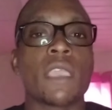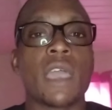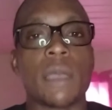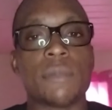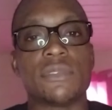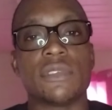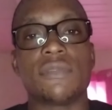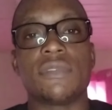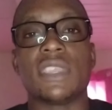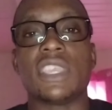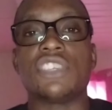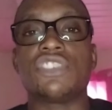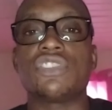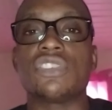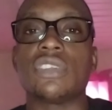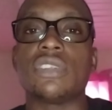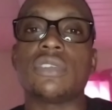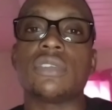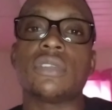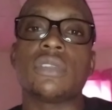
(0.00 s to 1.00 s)

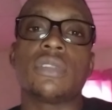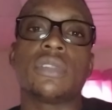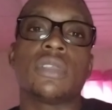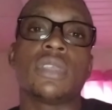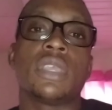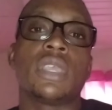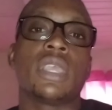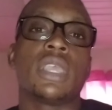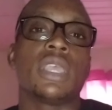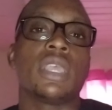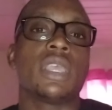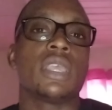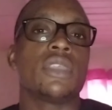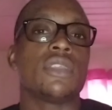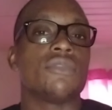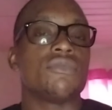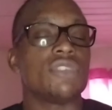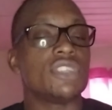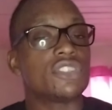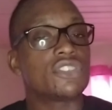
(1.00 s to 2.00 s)
observation,
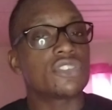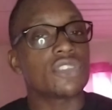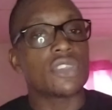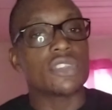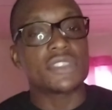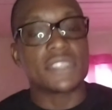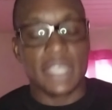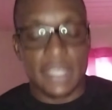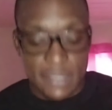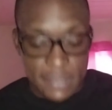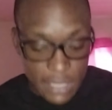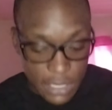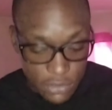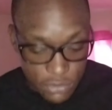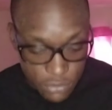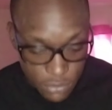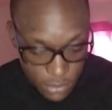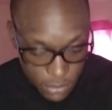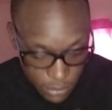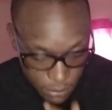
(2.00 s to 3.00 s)
research,
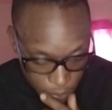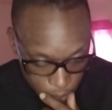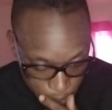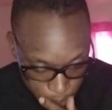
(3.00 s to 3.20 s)
etc.